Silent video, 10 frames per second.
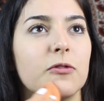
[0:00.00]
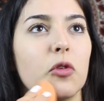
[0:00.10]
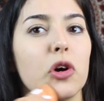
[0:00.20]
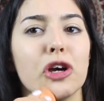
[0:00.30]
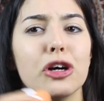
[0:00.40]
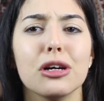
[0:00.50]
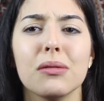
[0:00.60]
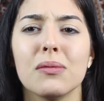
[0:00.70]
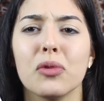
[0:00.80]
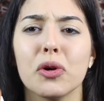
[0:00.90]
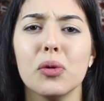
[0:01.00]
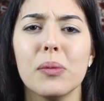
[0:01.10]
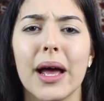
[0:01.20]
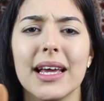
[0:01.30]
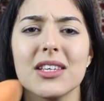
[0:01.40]
foyer room,
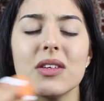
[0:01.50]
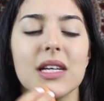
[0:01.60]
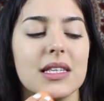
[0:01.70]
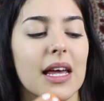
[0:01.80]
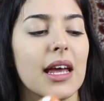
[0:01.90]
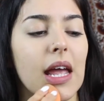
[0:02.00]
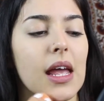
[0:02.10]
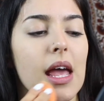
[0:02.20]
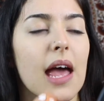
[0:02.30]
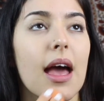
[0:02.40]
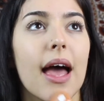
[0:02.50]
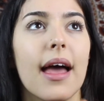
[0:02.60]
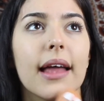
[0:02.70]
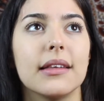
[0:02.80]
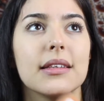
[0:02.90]
I guess you could say,
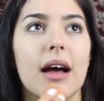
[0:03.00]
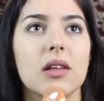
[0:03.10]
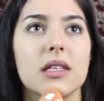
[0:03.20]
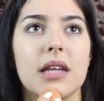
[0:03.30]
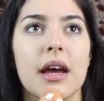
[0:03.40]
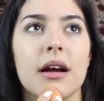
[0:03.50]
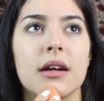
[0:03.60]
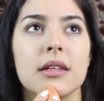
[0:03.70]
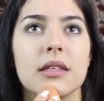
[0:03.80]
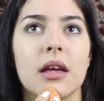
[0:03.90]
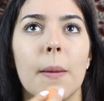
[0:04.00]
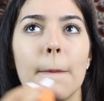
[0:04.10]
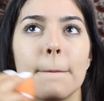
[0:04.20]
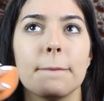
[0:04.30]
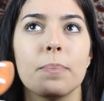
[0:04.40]
and downstairs
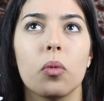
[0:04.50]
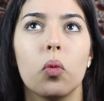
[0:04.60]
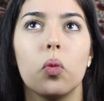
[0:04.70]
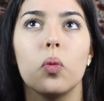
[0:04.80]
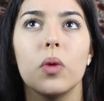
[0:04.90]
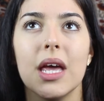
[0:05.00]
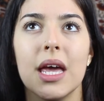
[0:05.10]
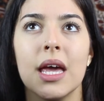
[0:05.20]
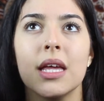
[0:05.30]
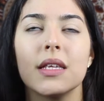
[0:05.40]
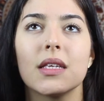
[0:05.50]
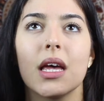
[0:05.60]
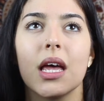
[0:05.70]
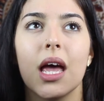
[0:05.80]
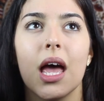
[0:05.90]
is
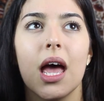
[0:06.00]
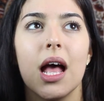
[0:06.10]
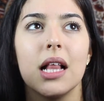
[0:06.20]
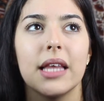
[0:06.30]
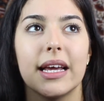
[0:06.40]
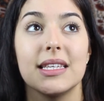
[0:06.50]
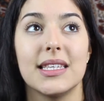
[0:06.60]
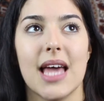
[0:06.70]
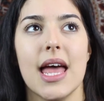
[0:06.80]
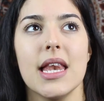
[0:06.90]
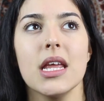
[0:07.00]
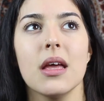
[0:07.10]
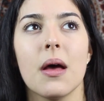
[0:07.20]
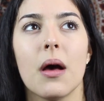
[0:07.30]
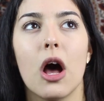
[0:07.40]
like a den,
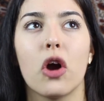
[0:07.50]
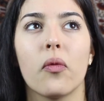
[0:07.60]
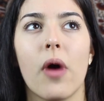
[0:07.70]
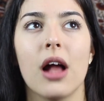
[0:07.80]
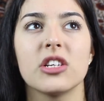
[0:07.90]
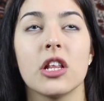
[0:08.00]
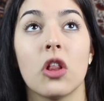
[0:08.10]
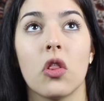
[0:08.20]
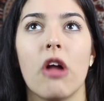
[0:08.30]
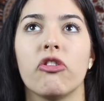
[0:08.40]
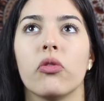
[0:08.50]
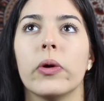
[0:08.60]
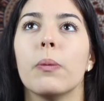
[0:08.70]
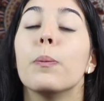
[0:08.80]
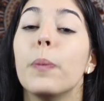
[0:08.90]
a garage, and the laundry
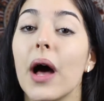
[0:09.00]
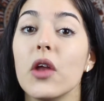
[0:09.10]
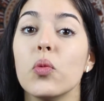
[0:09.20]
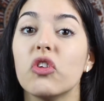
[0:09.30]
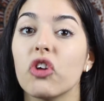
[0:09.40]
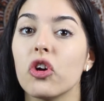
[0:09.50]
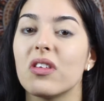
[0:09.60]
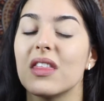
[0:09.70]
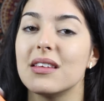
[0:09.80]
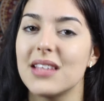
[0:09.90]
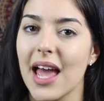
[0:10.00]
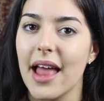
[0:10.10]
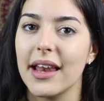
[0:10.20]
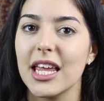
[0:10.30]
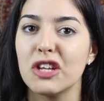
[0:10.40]
room. But we turned the
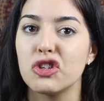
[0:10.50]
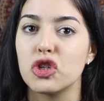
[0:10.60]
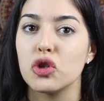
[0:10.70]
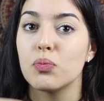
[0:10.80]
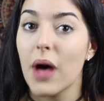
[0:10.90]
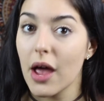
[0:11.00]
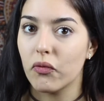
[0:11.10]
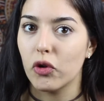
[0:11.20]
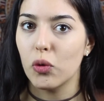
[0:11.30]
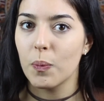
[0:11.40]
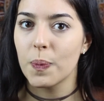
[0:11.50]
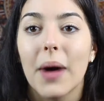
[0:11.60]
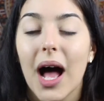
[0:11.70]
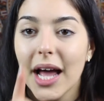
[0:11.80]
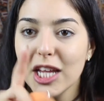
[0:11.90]
den into my room.
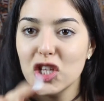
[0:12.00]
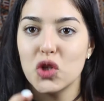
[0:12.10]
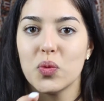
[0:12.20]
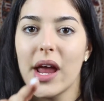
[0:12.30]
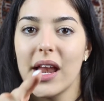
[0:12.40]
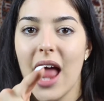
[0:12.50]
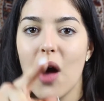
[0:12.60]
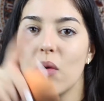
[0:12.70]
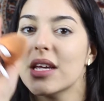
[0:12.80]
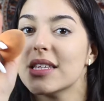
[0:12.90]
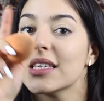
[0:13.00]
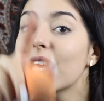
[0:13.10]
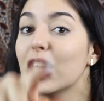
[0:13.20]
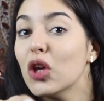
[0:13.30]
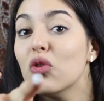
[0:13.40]
Behind you right now is
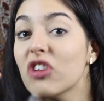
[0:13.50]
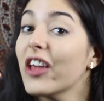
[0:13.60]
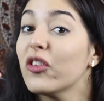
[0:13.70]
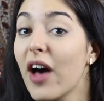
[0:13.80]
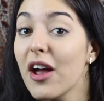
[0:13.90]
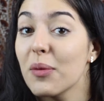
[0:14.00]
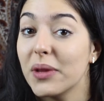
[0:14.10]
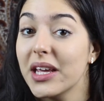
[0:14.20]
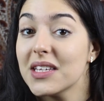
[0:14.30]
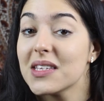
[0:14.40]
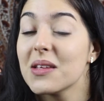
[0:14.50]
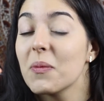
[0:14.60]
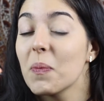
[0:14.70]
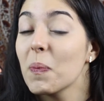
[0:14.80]
a huge ass fireplace.